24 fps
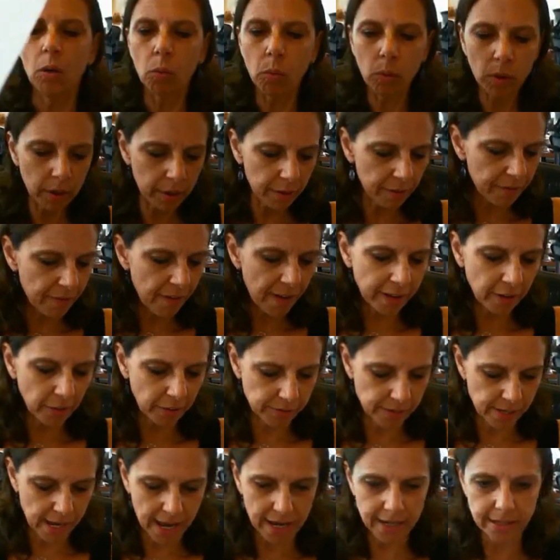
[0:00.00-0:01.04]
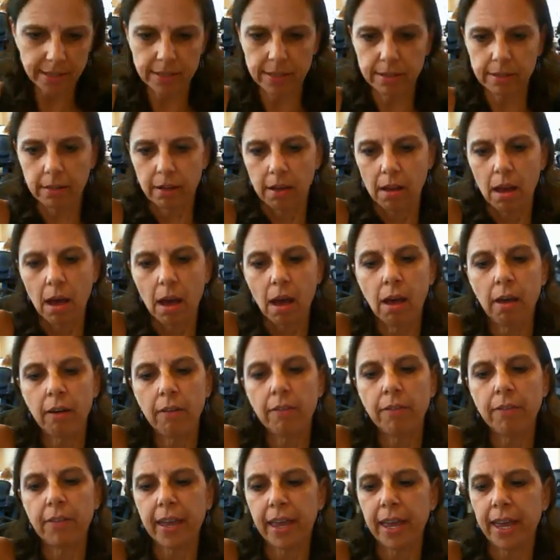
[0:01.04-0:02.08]
What are the vital signs
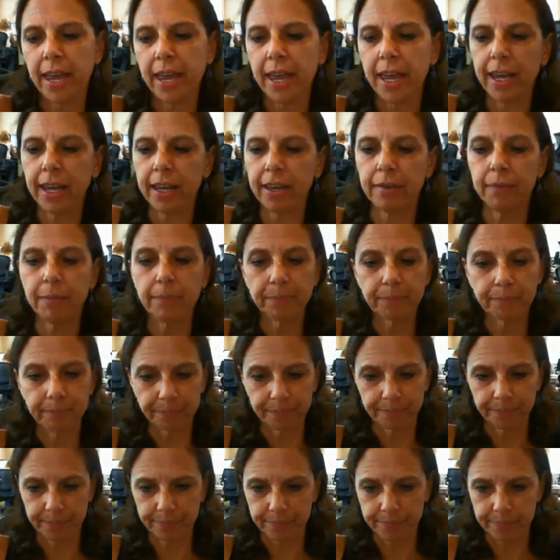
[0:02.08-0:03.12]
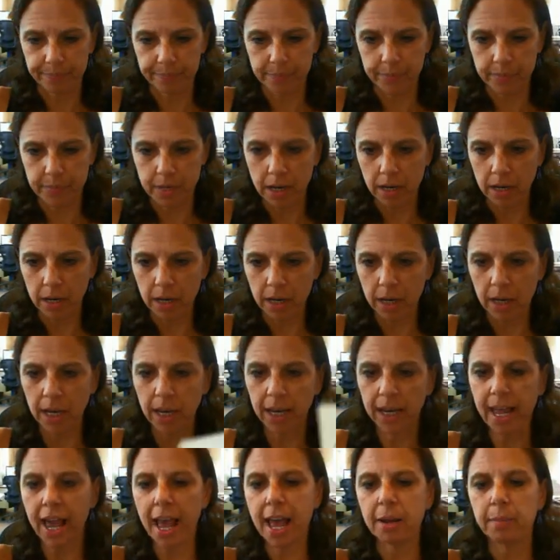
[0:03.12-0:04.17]
of an
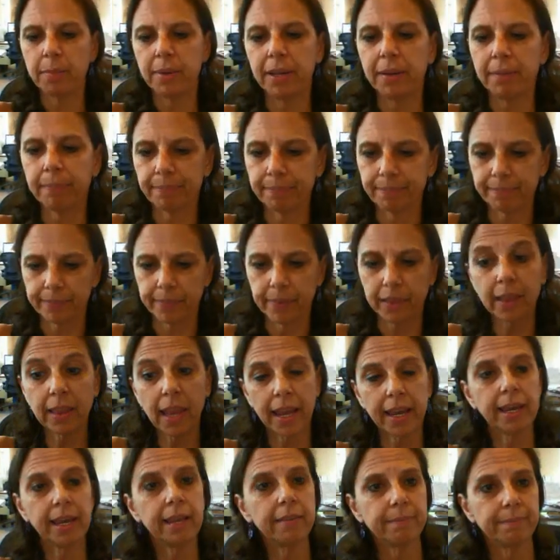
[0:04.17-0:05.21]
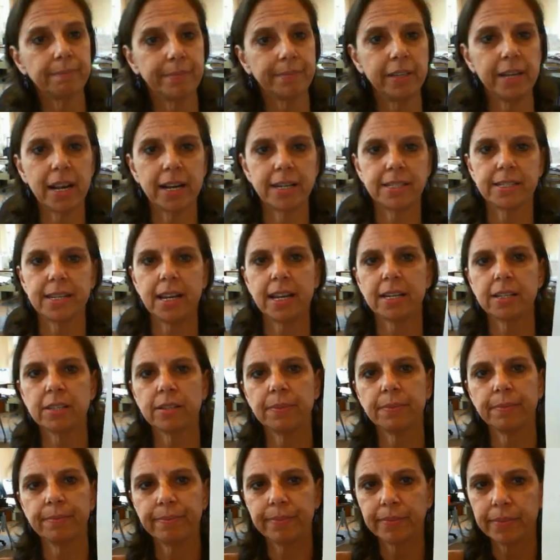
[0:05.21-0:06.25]
economy like the United States?